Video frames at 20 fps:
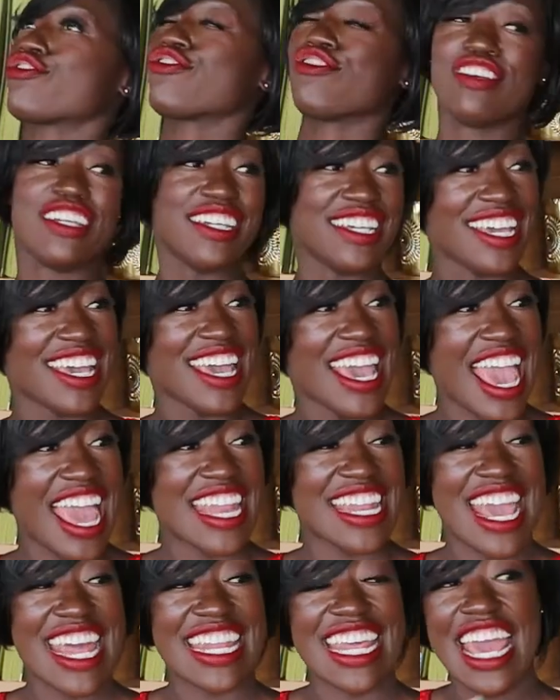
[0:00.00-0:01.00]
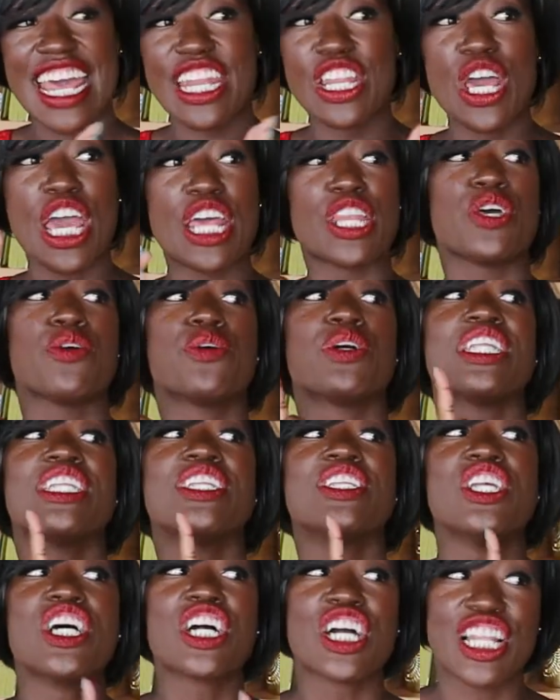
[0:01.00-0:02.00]
and it
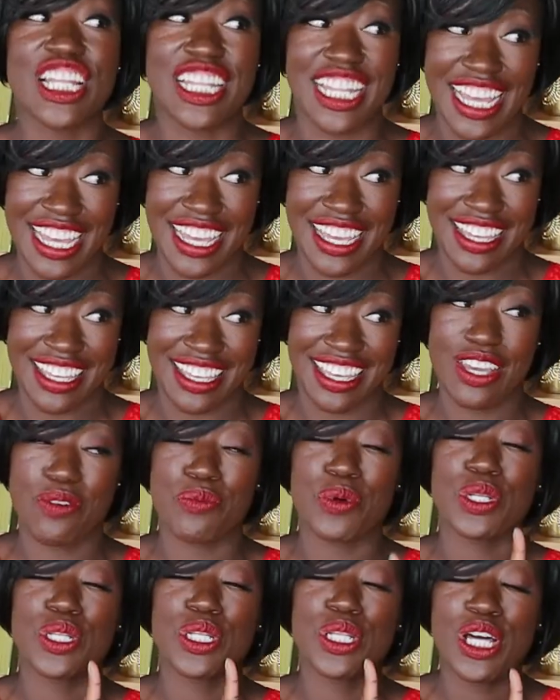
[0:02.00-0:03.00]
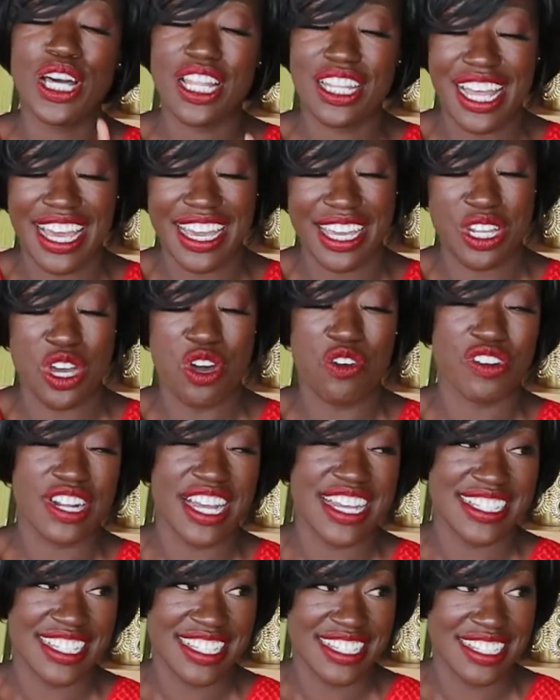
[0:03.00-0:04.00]
will look like, it will look like an
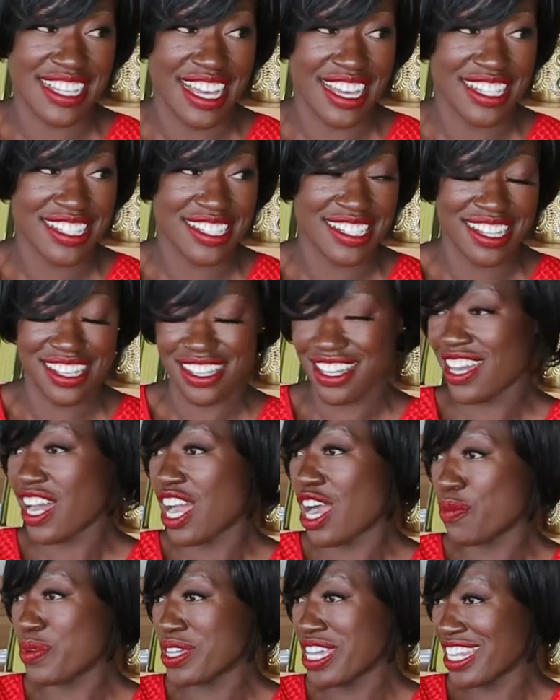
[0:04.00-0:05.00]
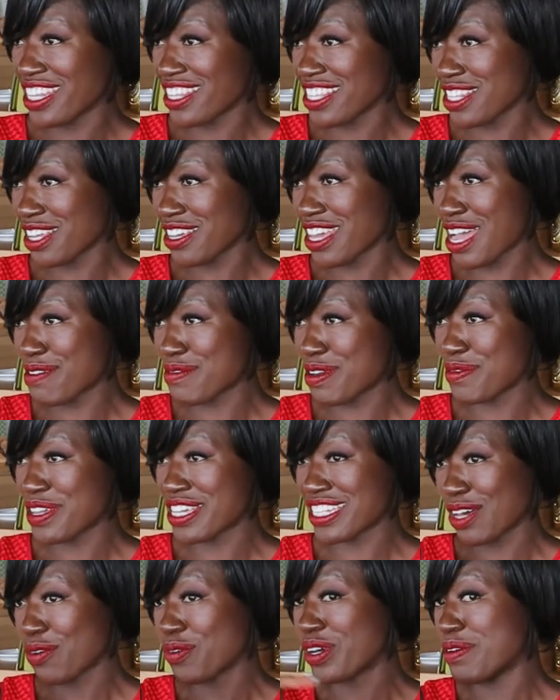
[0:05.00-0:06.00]
overnight success. Are we getting this on camera?
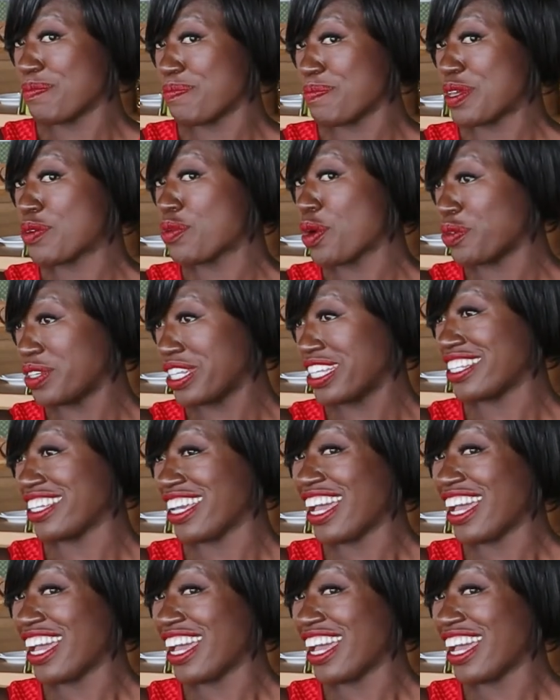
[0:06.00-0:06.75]
Because I want to be quoted.